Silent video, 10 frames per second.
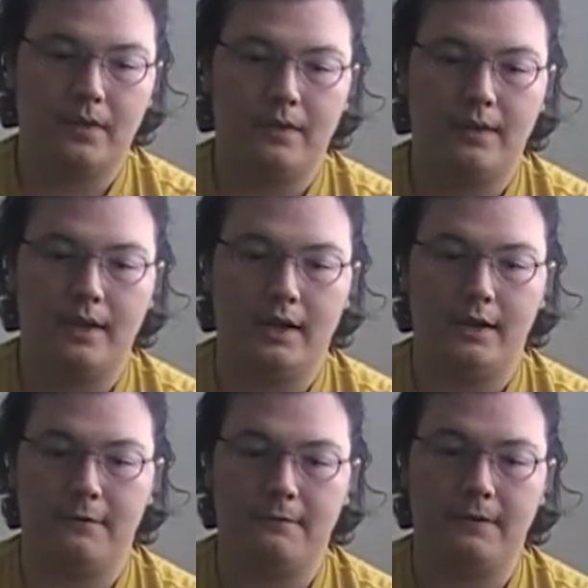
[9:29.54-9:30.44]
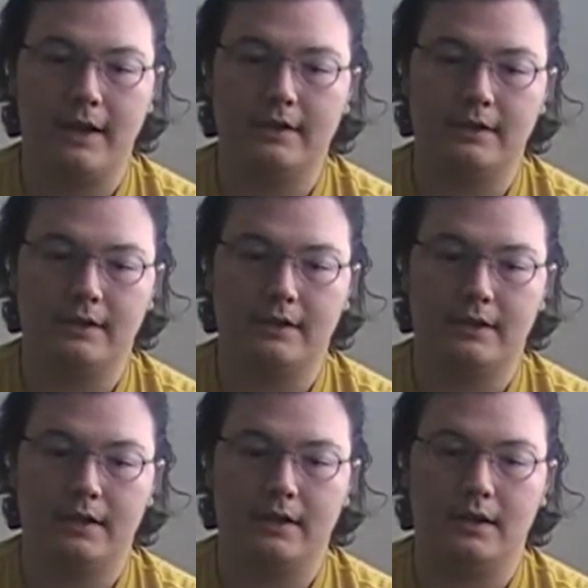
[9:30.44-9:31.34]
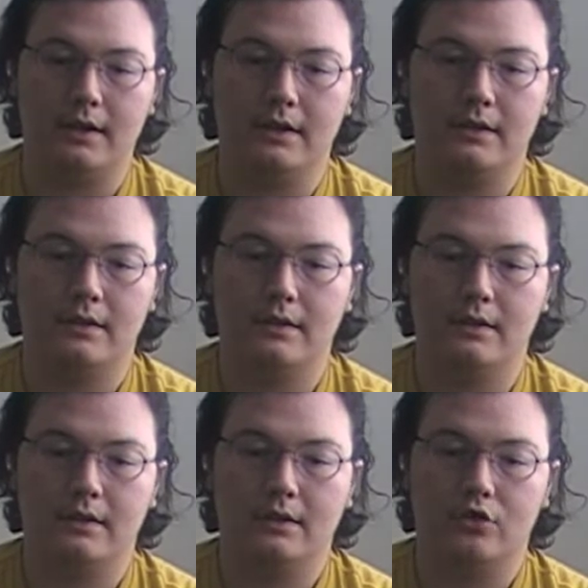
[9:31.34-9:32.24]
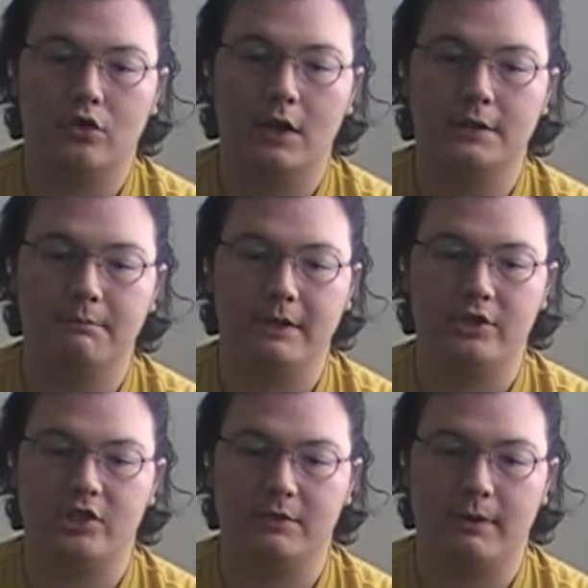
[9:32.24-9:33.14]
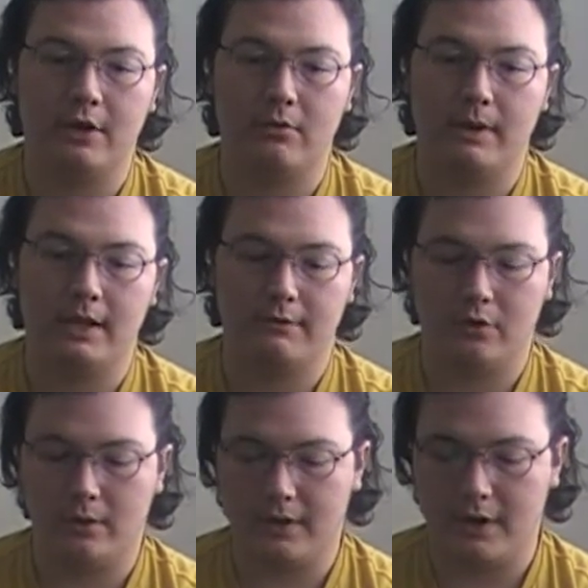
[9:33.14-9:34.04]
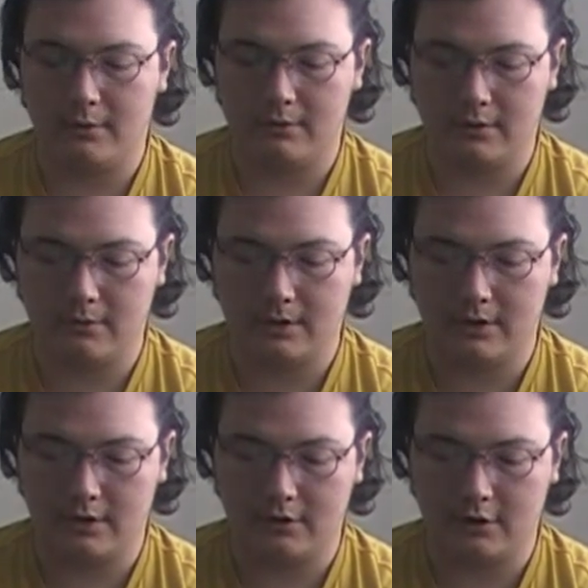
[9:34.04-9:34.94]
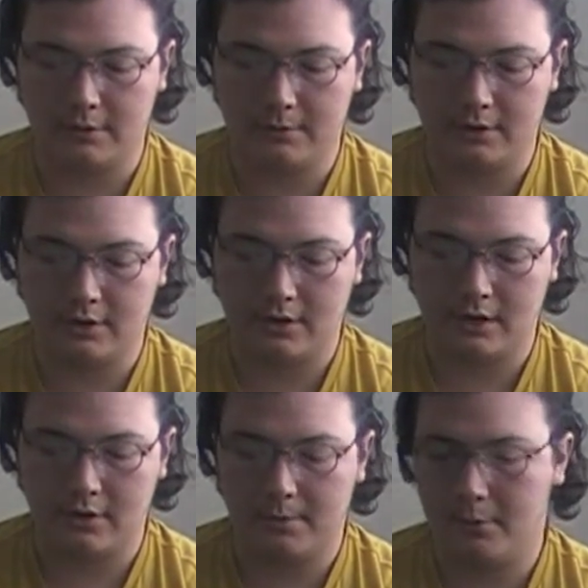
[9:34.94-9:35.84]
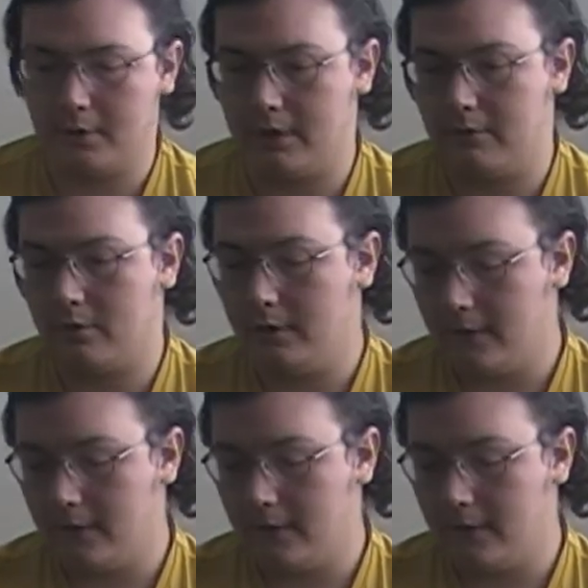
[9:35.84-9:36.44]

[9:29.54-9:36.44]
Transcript: the cross-species Spider-Man, even though I thought he was already a cross-species kind of, but whatever.